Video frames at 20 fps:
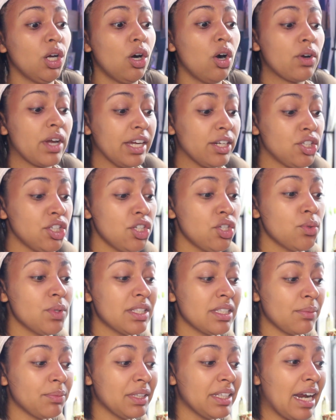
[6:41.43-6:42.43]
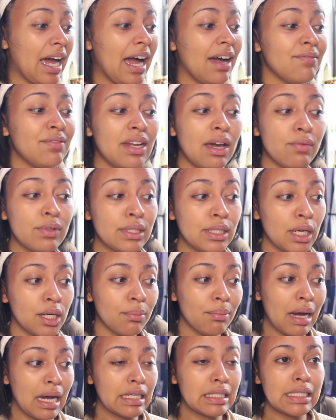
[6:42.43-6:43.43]
Okay, she's doing something I've never done
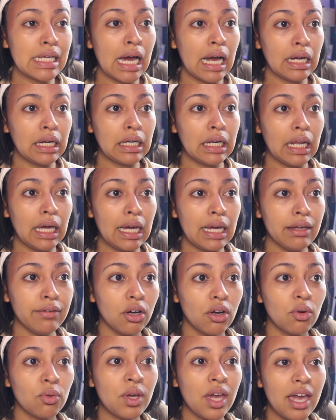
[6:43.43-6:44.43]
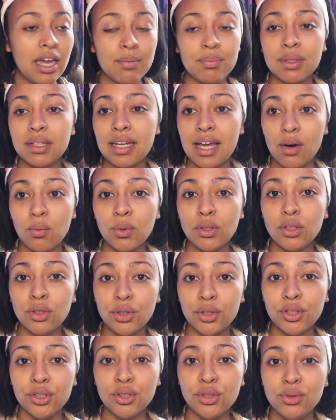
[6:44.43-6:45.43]
in my entire life. Okay, but now we're
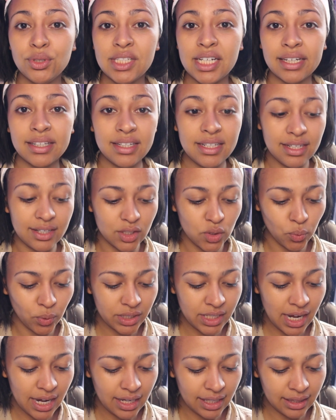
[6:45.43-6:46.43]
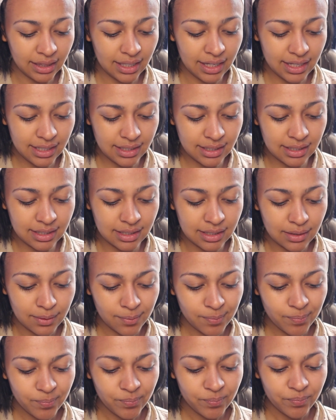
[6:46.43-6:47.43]
learning new techniques. We're taking this
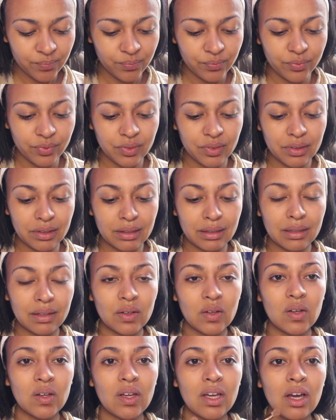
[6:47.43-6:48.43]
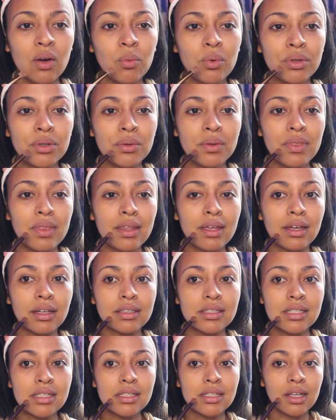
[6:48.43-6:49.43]
and we're doing
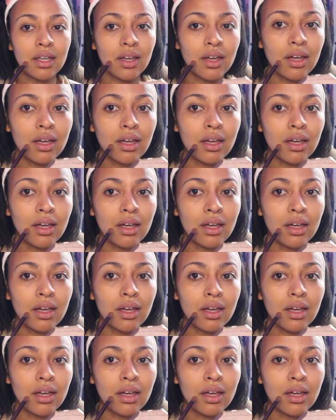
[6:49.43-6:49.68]
this.